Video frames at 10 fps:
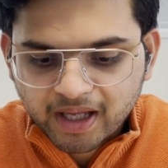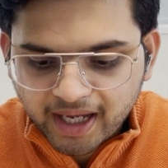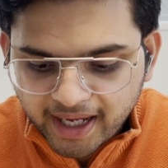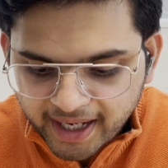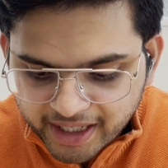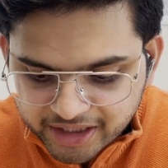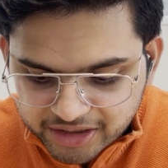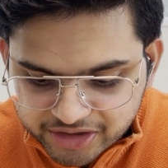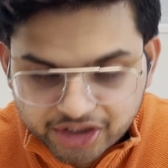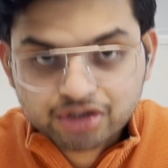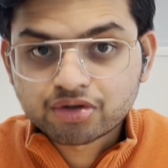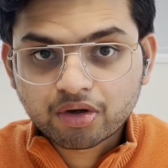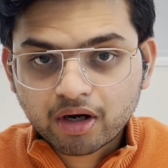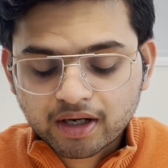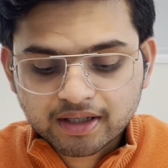and just
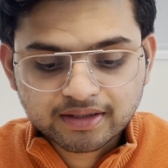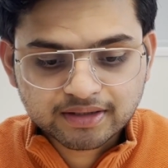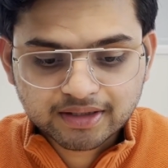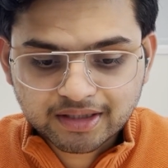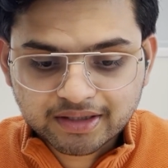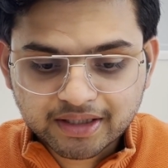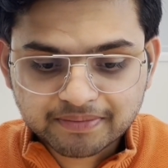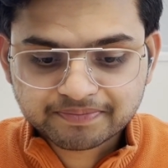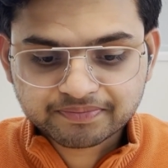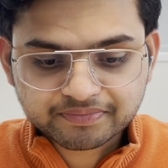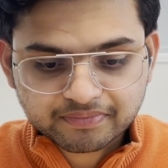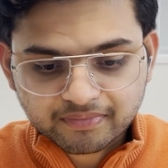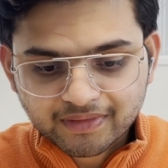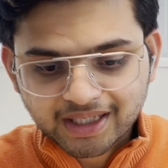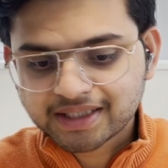rock. That's it.
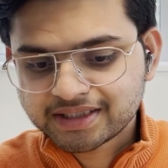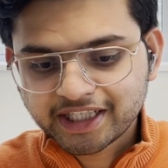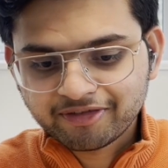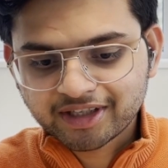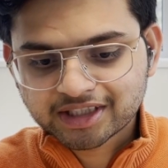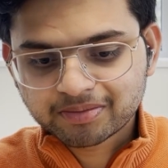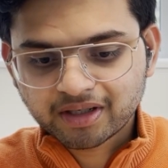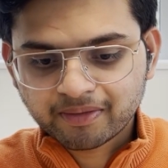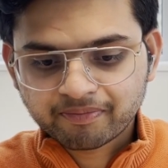Stay flexible.